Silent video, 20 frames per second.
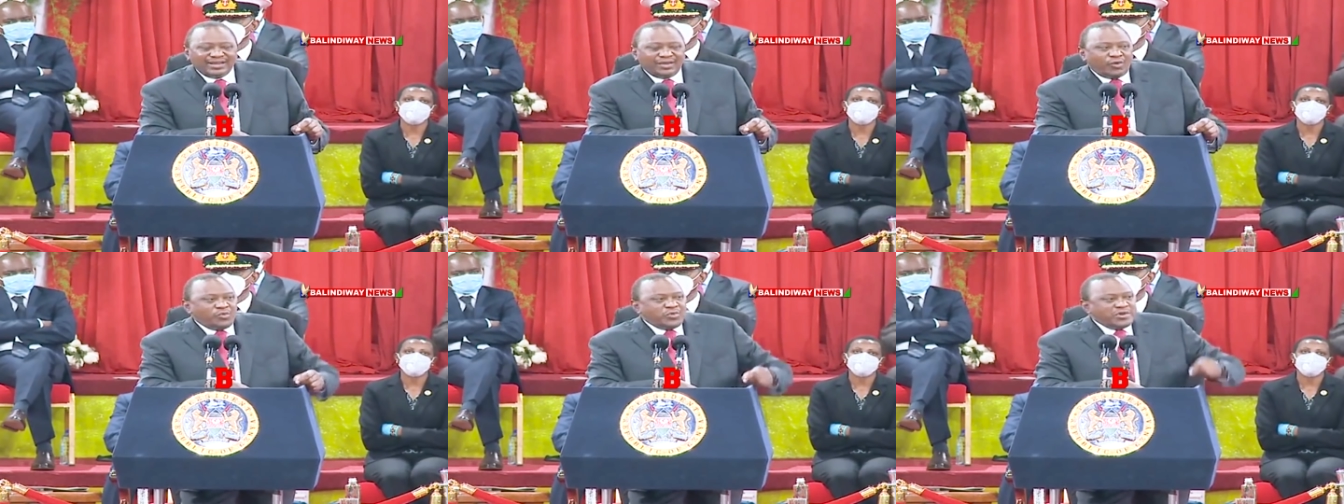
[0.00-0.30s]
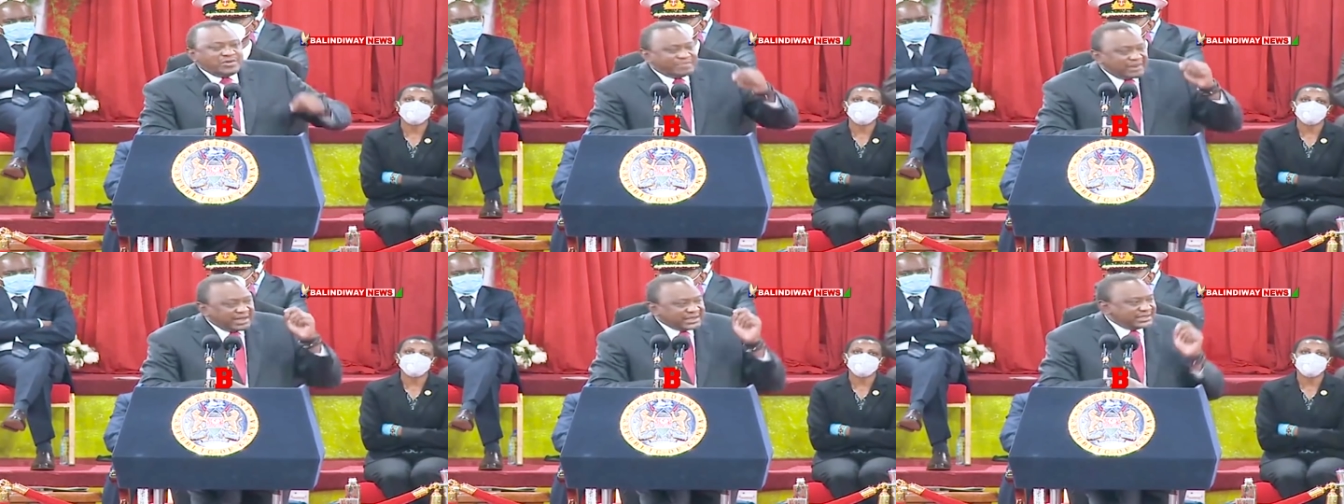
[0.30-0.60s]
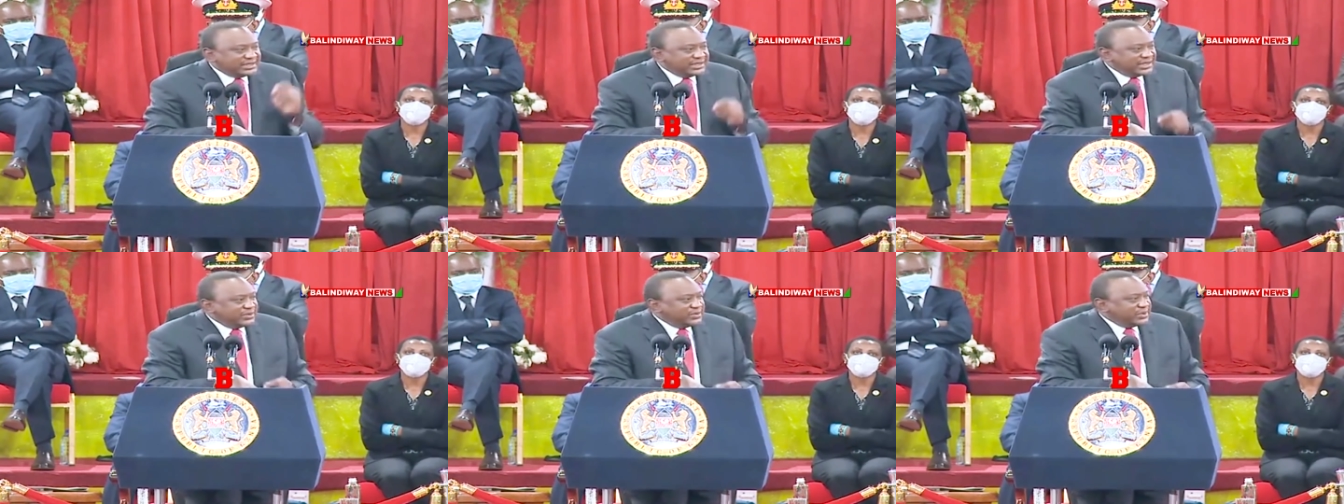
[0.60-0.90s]
we
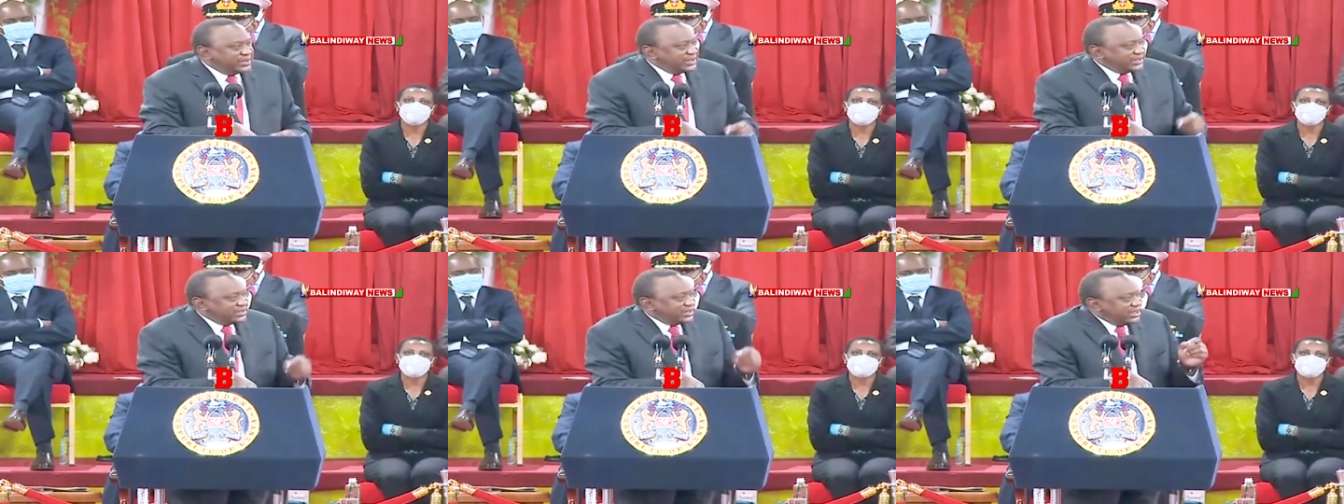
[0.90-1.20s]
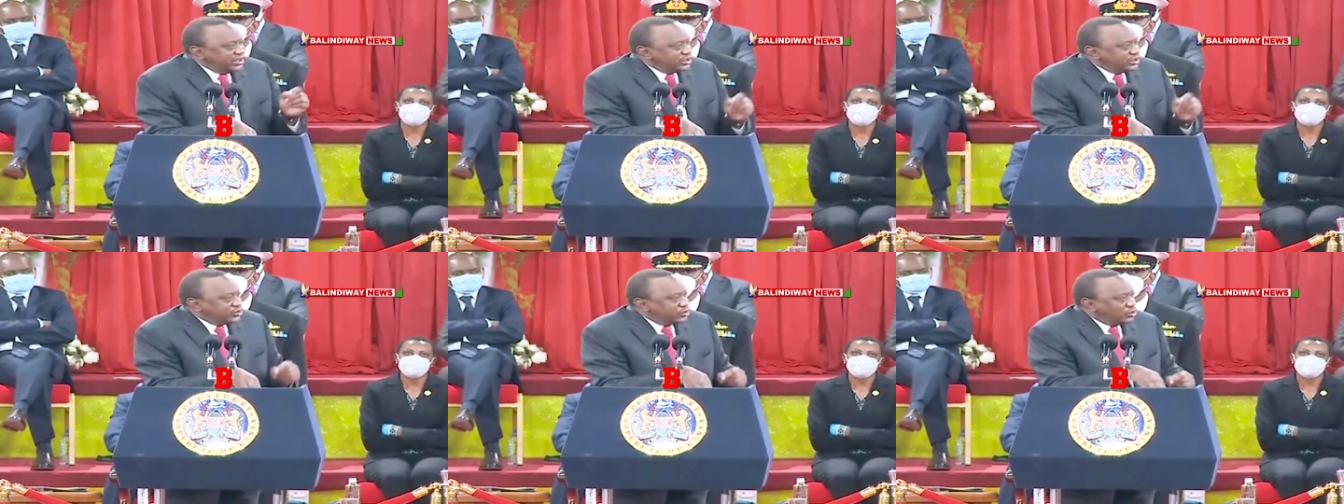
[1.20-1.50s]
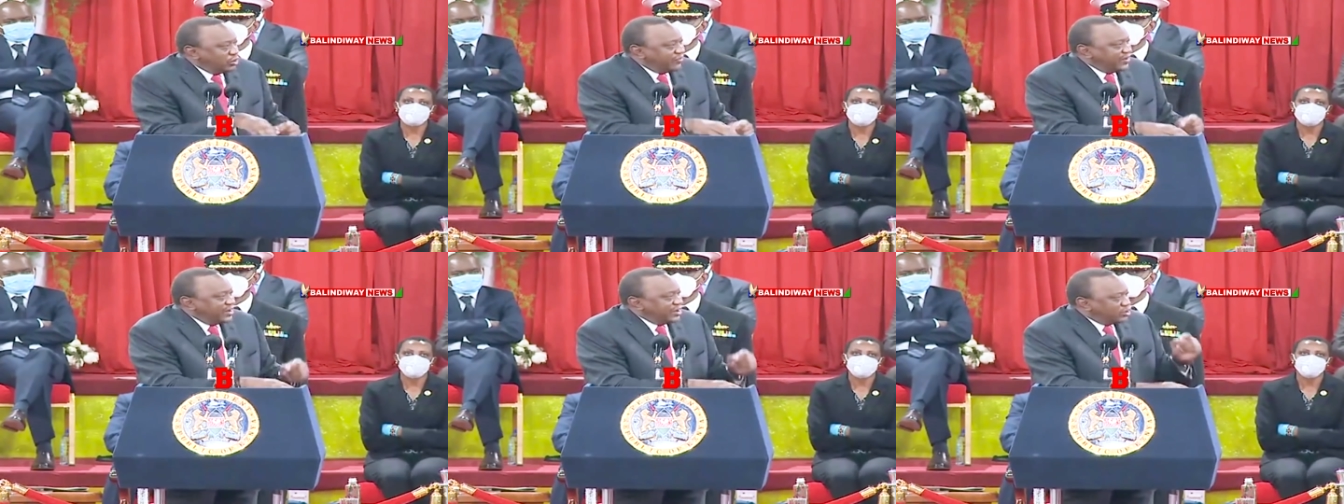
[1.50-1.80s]
must deal with this issue
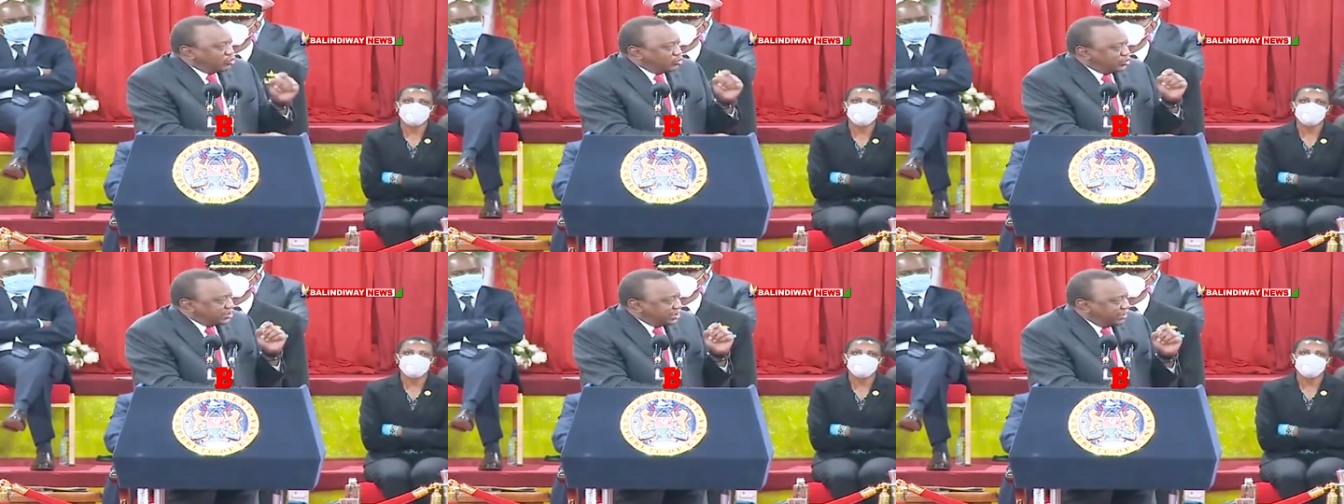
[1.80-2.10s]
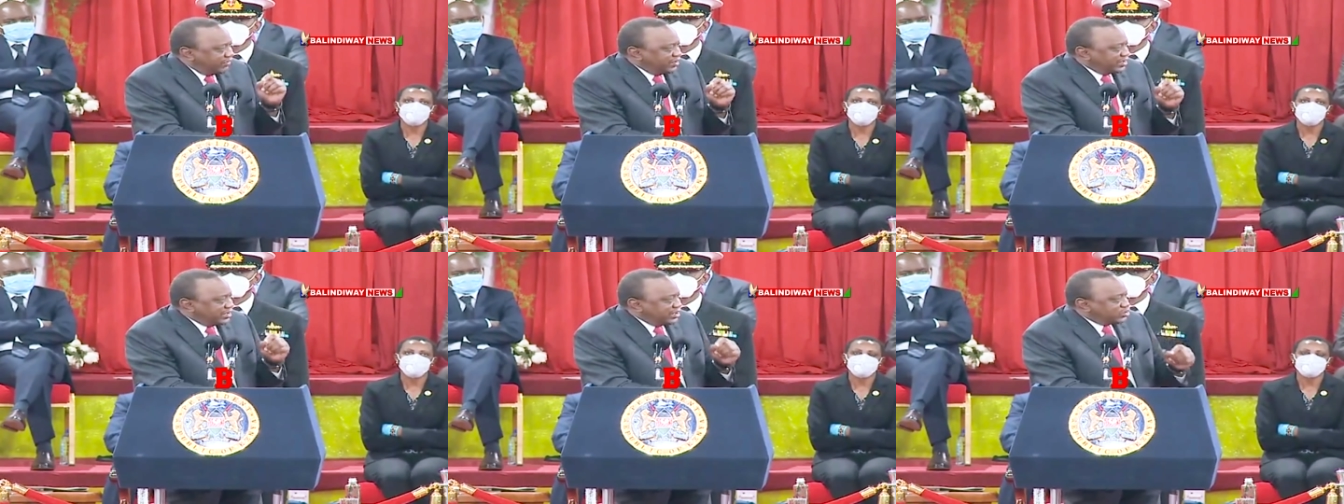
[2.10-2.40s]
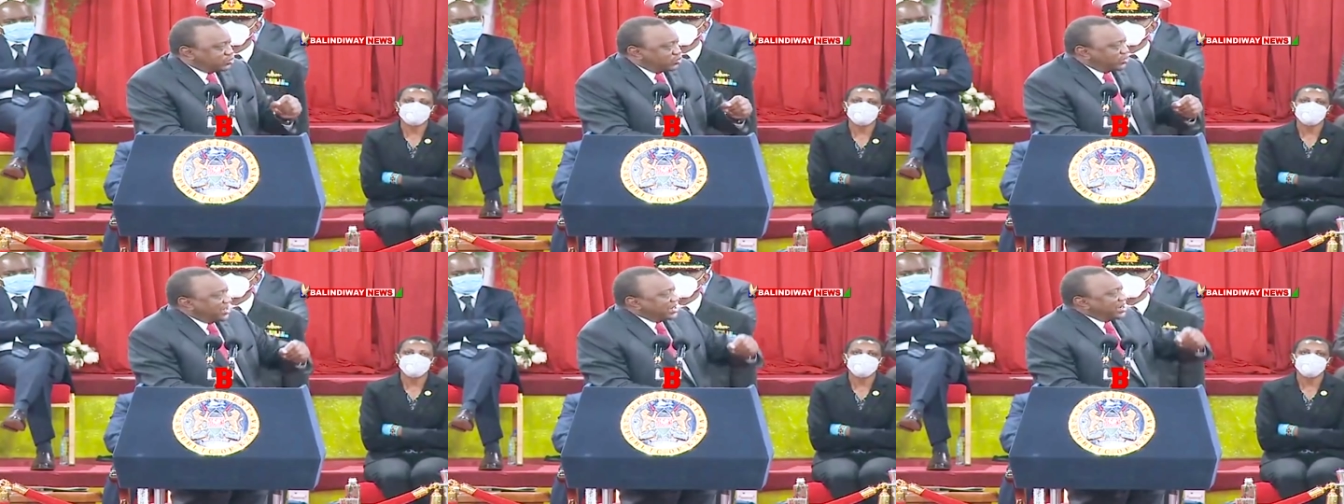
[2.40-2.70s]
of
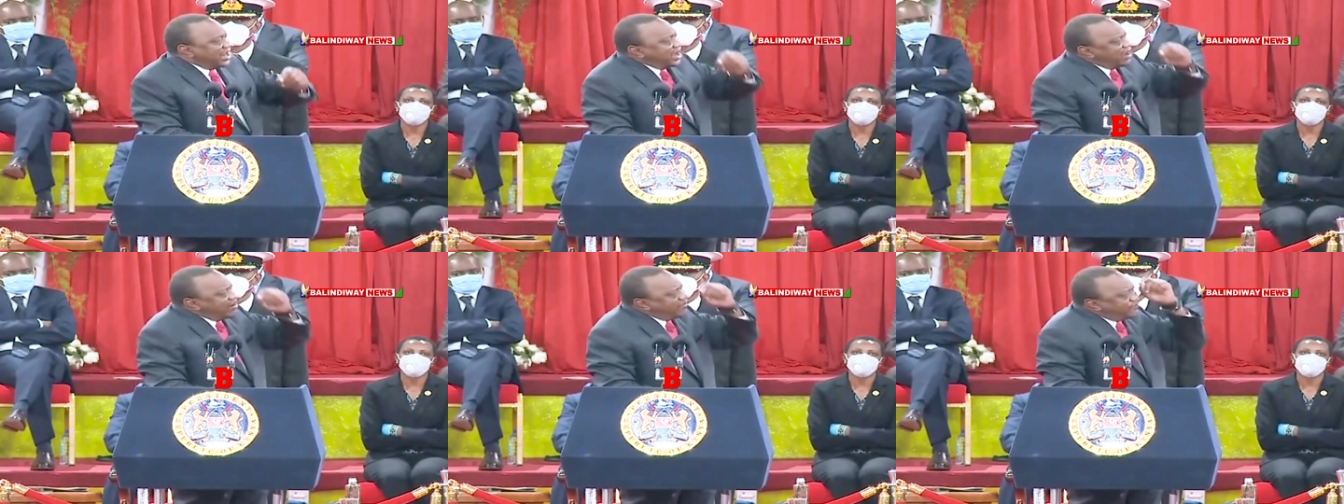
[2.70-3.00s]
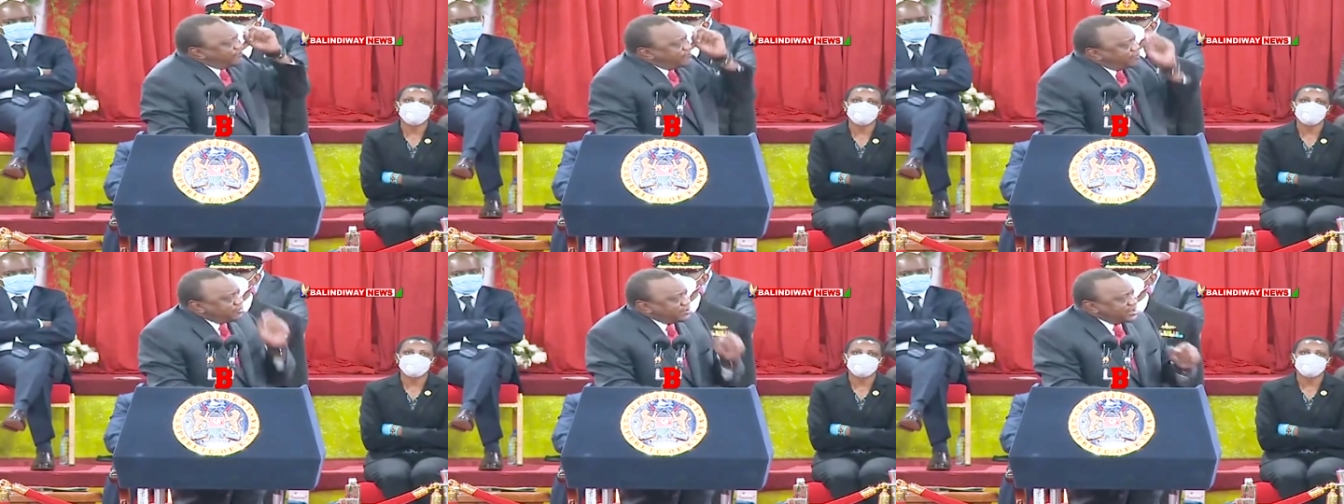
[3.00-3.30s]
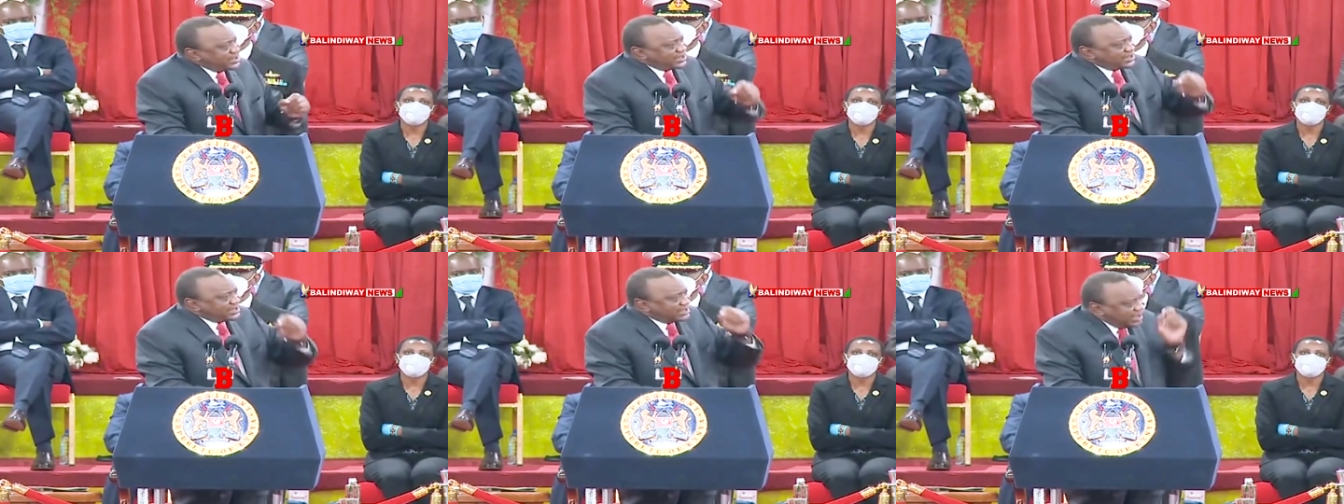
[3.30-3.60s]
inclusivity so that
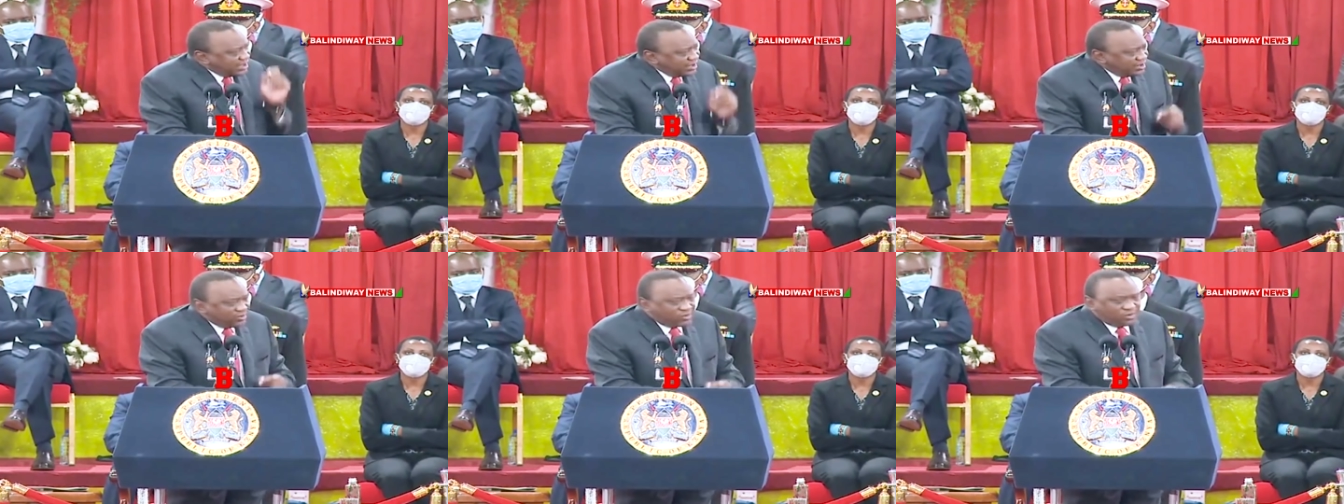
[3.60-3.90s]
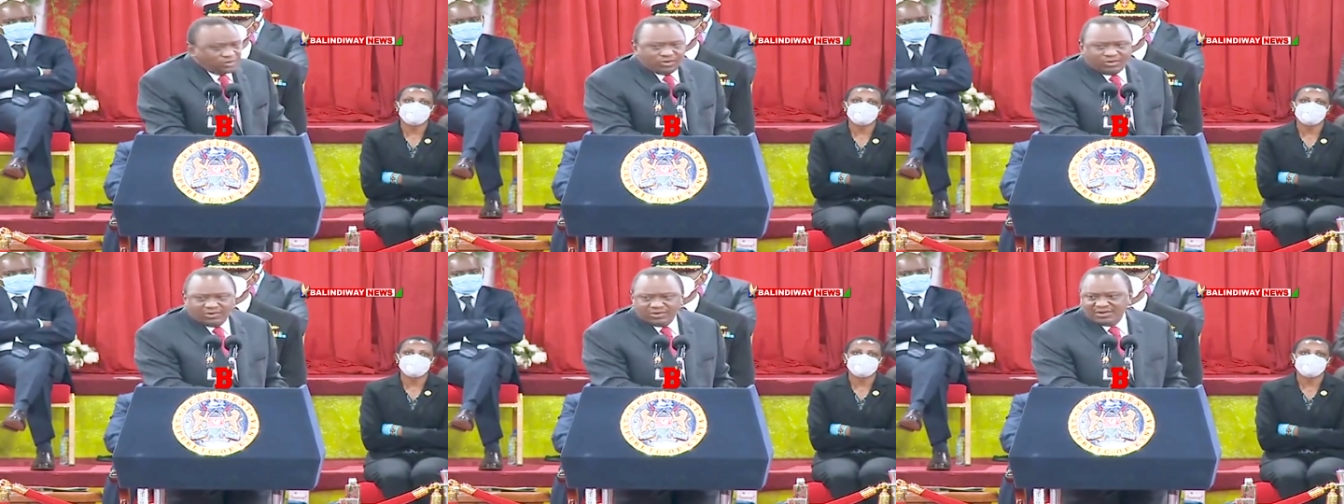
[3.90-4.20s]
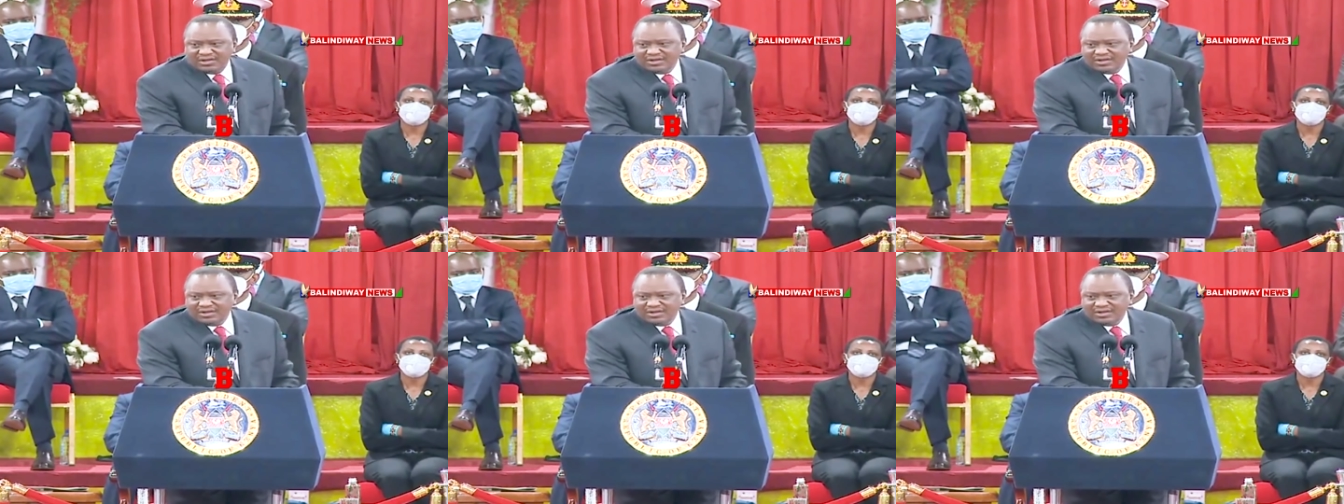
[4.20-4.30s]
every single